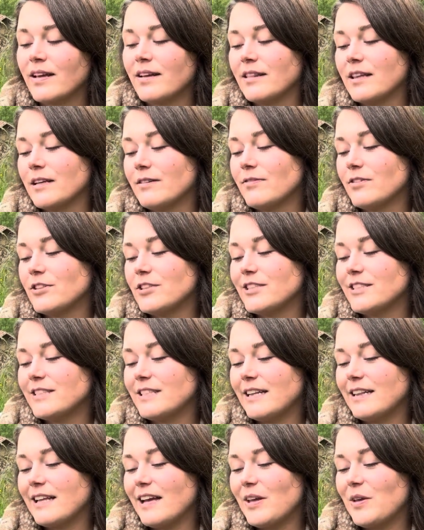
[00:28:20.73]
The first
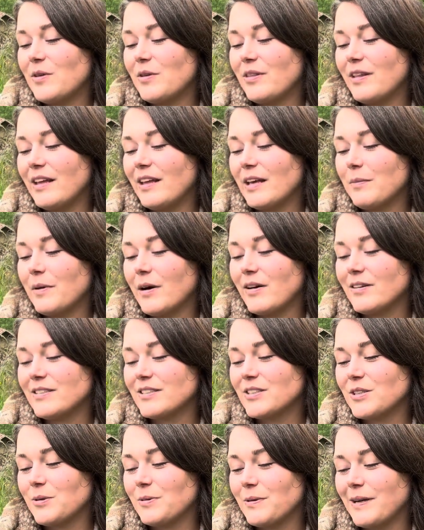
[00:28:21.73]
thing that you think about is
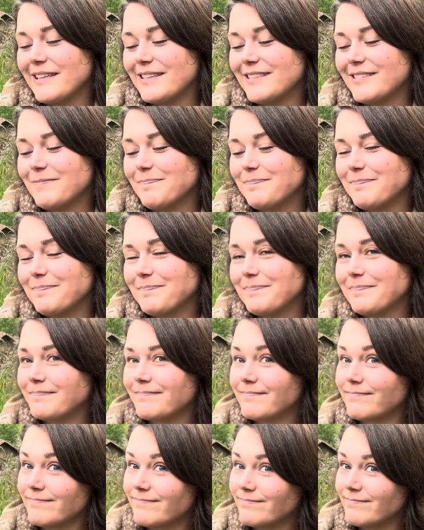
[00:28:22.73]
correct.
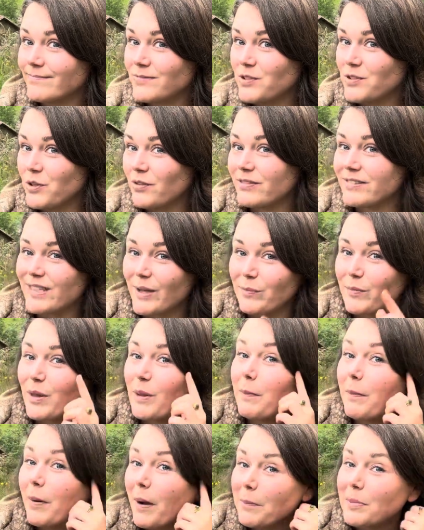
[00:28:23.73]
So if
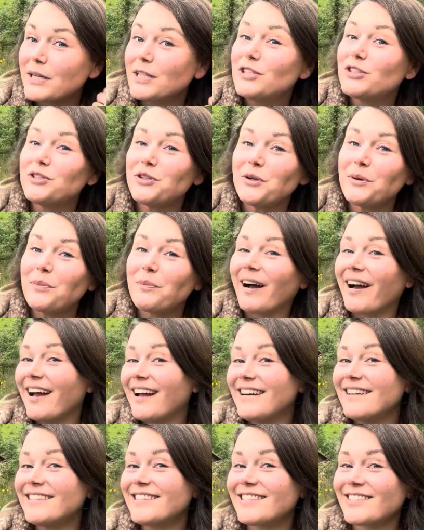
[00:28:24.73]
something popped into your
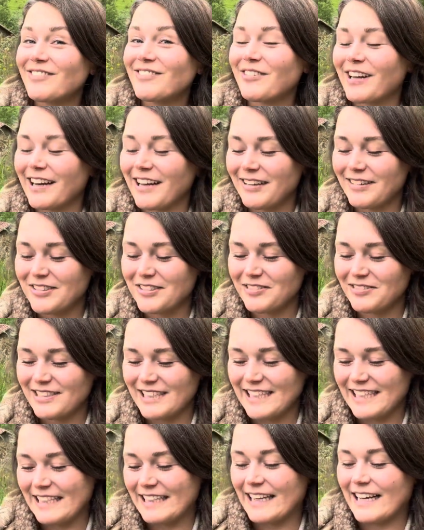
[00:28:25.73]
mind while I was
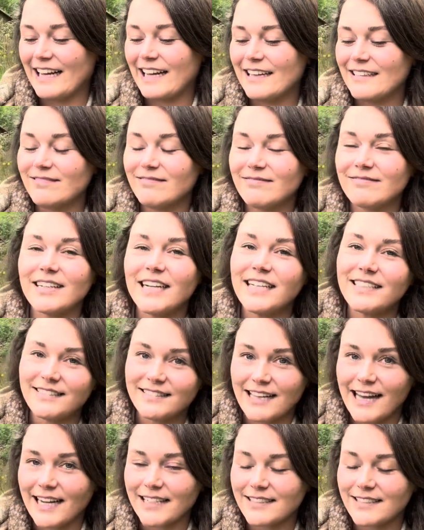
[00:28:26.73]
reading that, it's
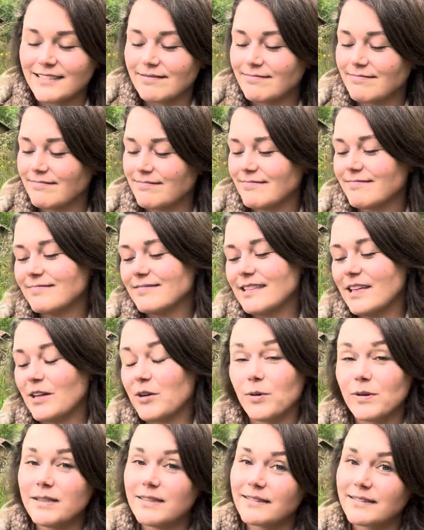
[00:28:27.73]
that. It
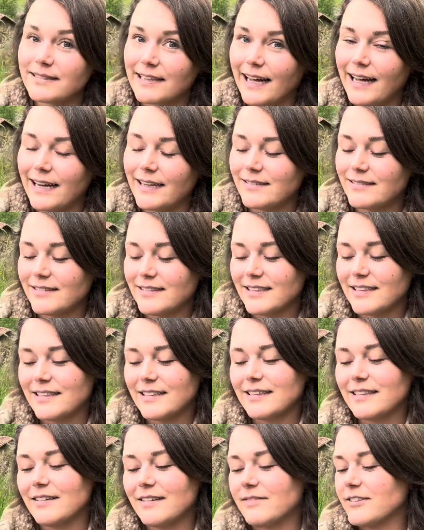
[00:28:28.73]
always is that.
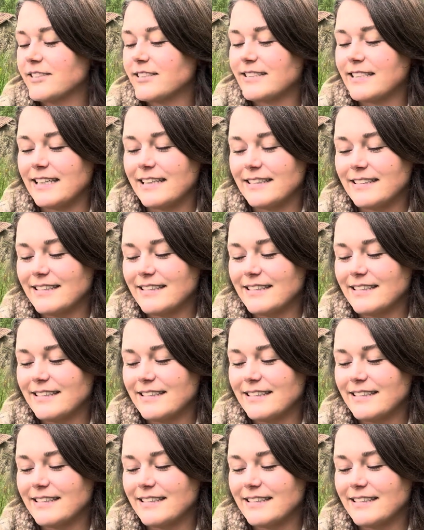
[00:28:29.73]
First thing.